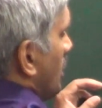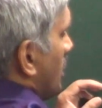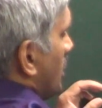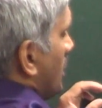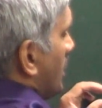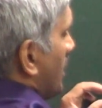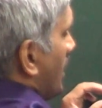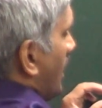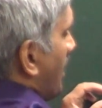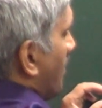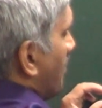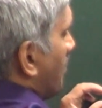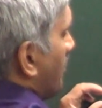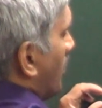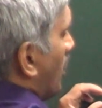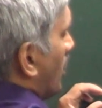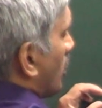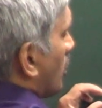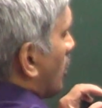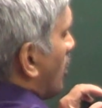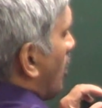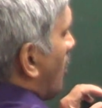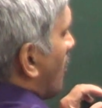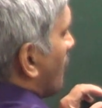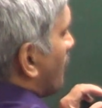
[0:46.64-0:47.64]
Number
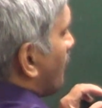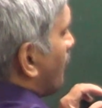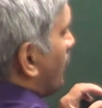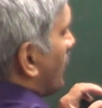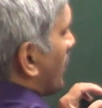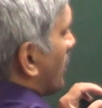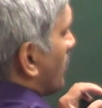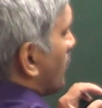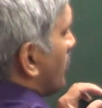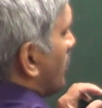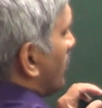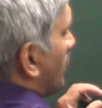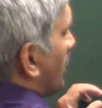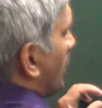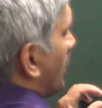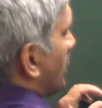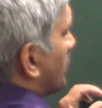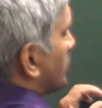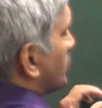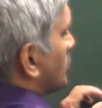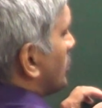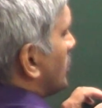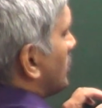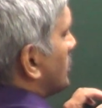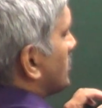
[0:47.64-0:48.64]
of
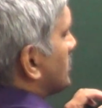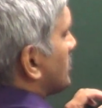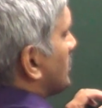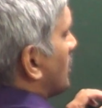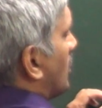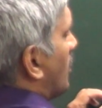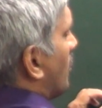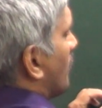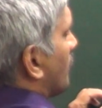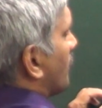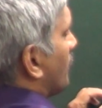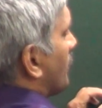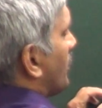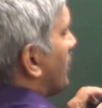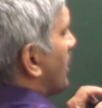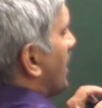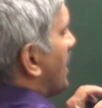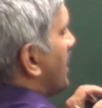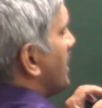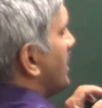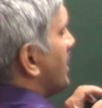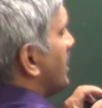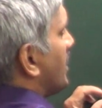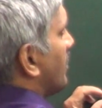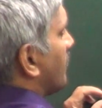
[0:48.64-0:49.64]
permutations of
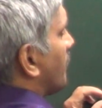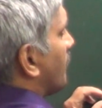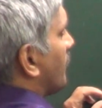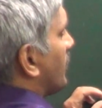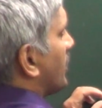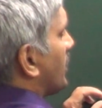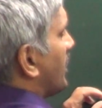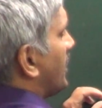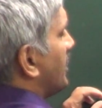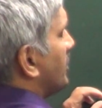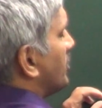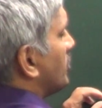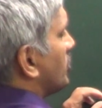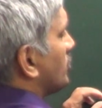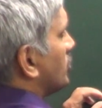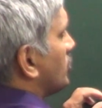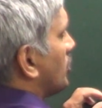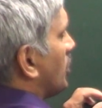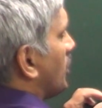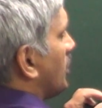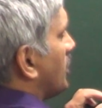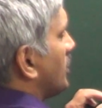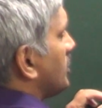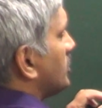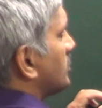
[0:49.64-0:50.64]
n different
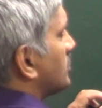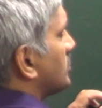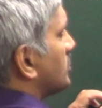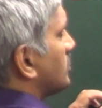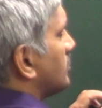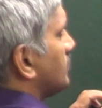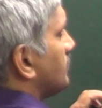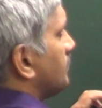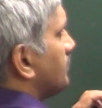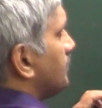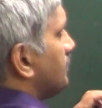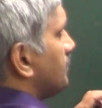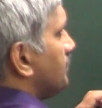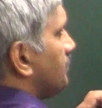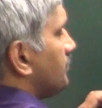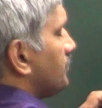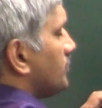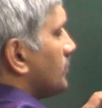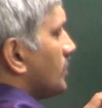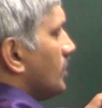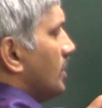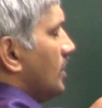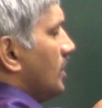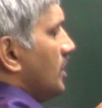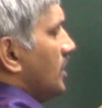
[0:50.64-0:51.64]
things
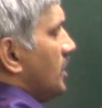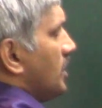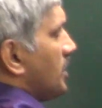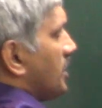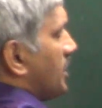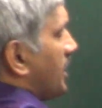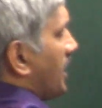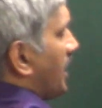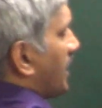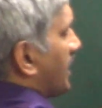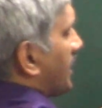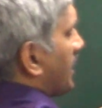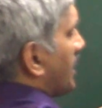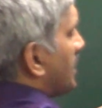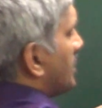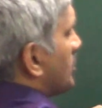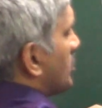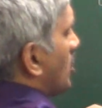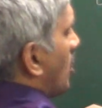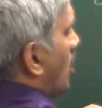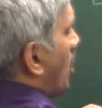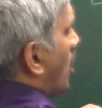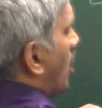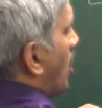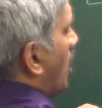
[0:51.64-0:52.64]

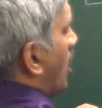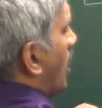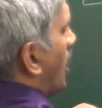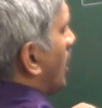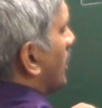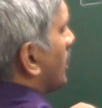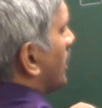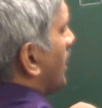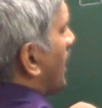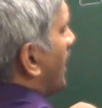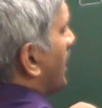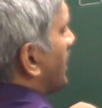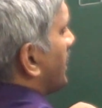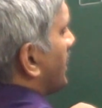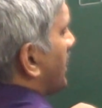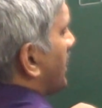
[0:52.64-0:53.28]
taken all at